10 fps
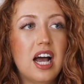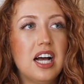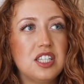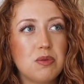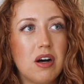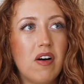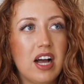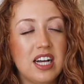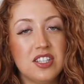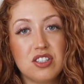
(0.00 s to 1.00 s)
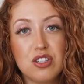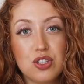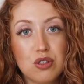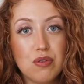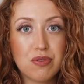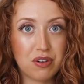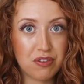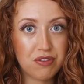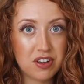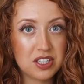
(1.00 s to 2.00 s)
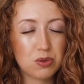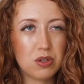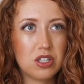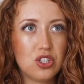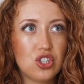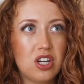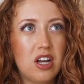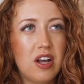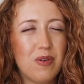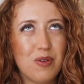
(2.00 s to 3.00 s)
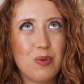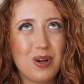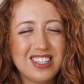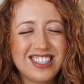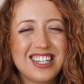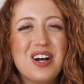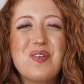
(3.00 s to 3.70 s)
as well as a sulfur face wash.